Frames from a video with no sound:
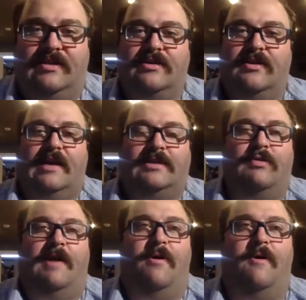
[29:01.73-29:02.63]
And so that's what
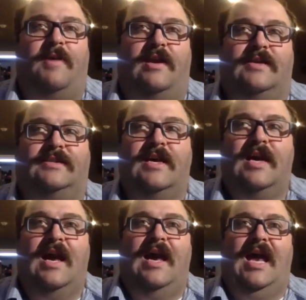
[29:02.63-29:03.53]
I'm hoping is,
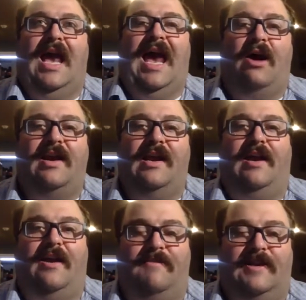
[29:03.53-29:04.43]
how can I
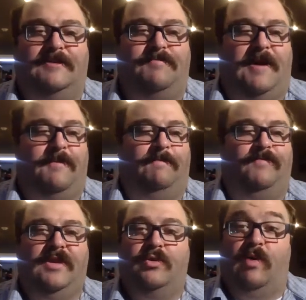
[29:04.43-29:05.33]
convince people
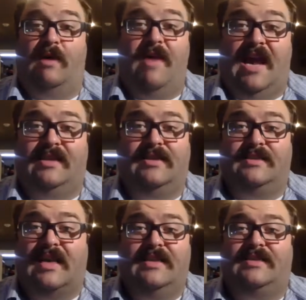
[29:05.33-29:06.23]
to wear masks? Because
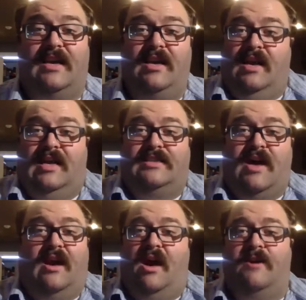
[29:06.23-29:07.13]
like I said, it's
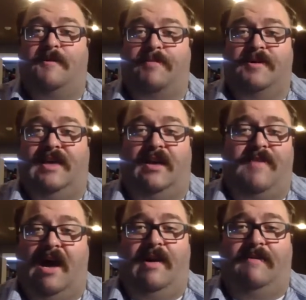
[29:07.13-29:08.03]
not 100% of
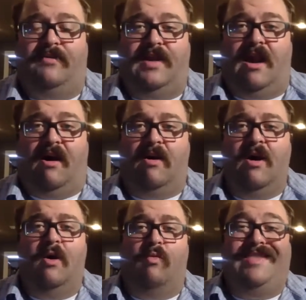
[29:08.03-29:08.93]
how helpful they are.
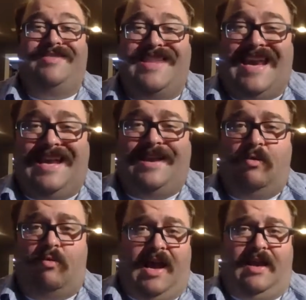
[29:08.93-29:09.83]
We think
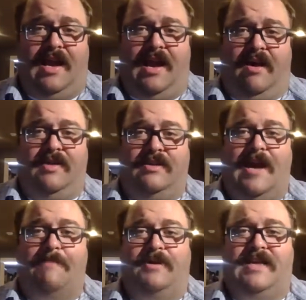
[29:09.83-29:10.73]
right now
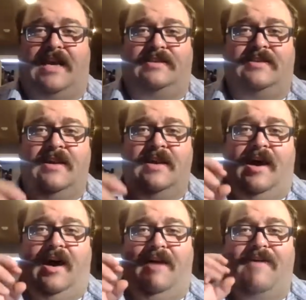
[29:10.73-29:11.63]
that protects
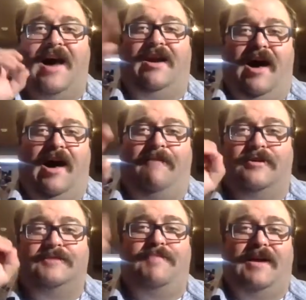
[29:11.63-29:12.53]
if I cough or
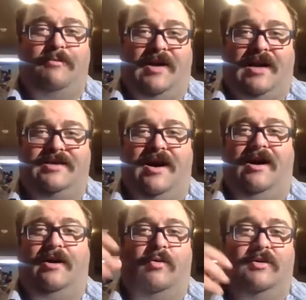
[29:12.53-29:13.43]
spit when I
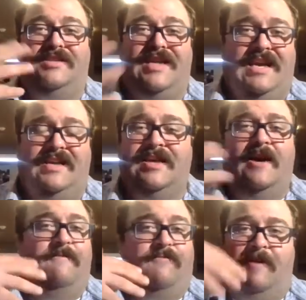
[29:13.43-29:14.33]
talk or sneeze
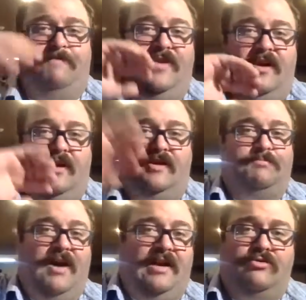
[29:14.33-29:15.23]
from
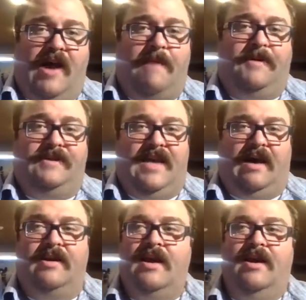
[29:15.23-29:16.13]
spreading droplets
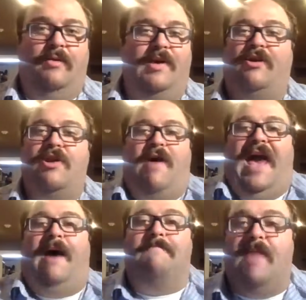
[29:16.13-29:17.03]
out. We don't know
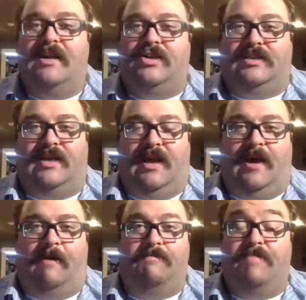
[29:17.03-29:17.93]
how much it's going to
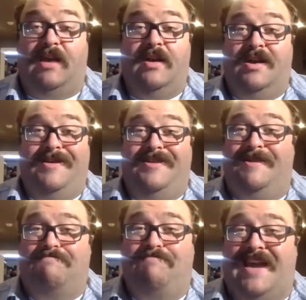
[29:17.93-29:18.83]
help, but the
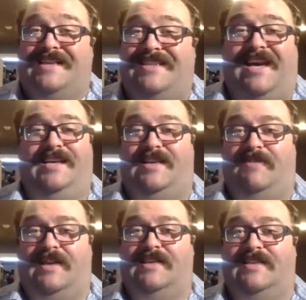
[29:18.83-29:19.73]
best
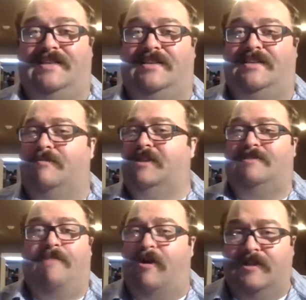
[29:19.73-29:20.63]
scientific consensus from the
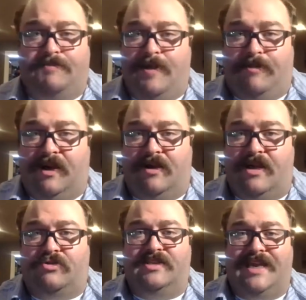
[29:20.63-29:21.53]
smartest people in our
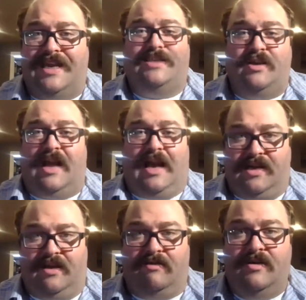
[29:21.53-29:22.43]
country say it's a good
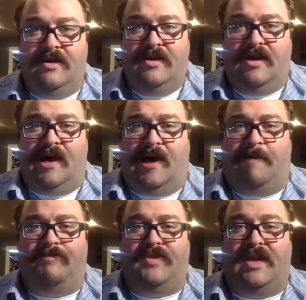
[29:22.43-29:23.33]
idea.
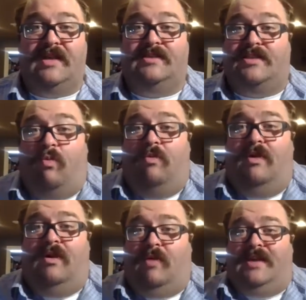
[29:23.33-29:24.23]
And so,
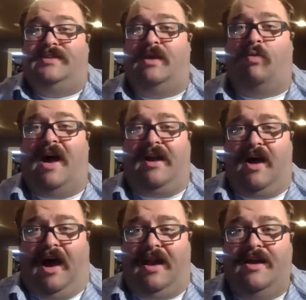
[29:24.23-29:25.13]
like you said, why
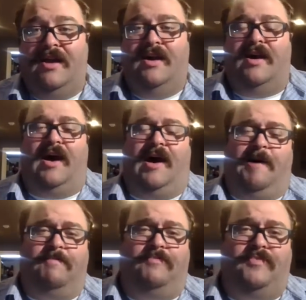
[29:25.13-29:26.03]
not?
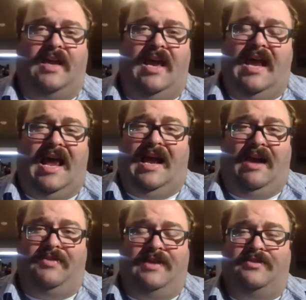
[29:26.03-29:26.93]
And I
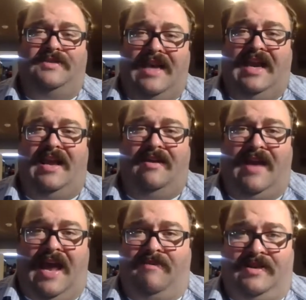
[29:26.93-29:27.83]
don't think there's any
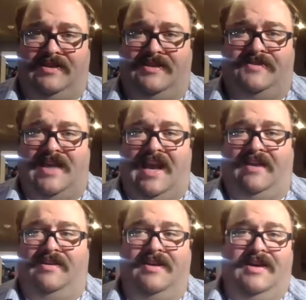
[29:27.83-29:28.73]
evidence of saying
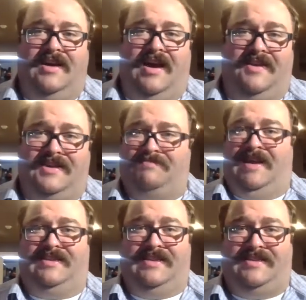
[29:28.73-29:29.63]
that this
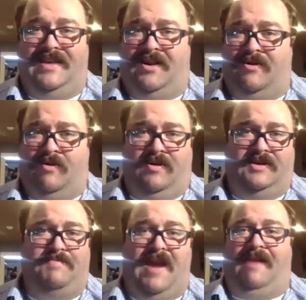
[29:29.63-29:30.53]
makes us sicker or
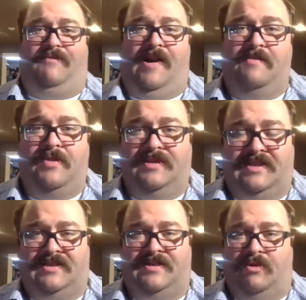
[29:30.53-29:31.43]
is bad for our immune
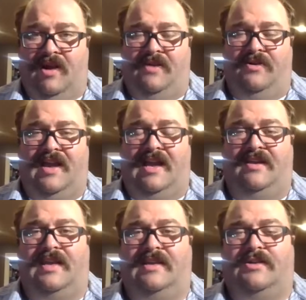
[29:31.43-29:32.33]
system or other kind of
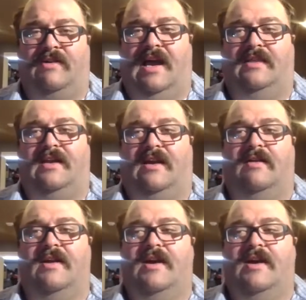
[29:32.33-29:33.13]
things that are out there.